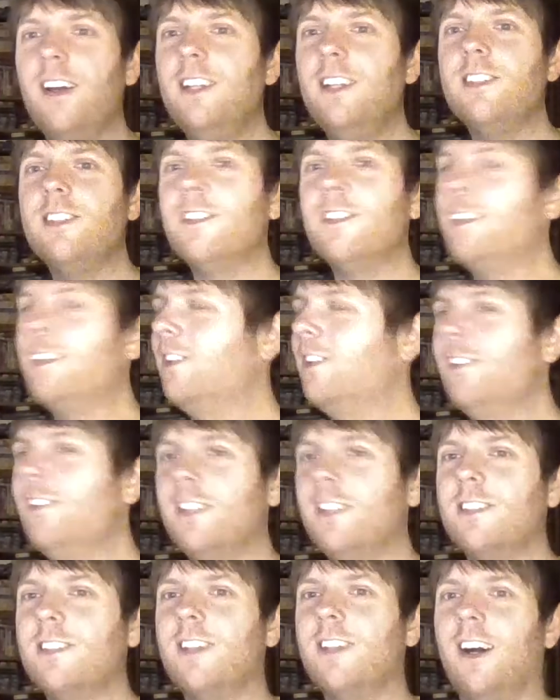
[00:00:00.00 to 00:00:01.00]
He's got it all,
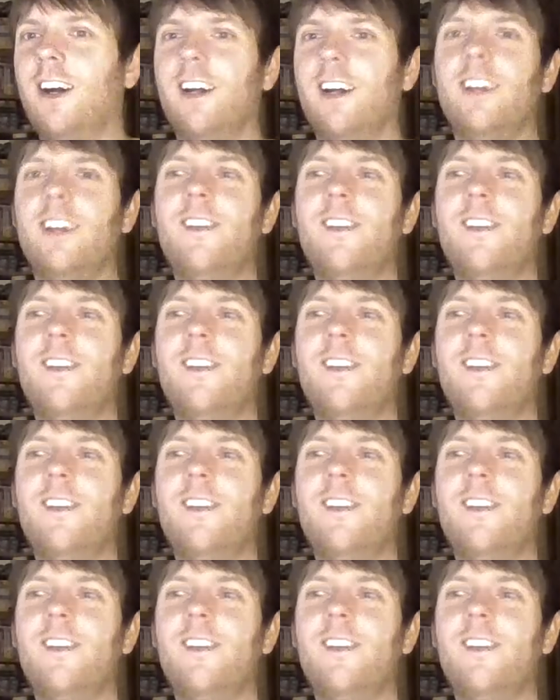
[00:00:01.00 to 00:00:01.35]
this guy.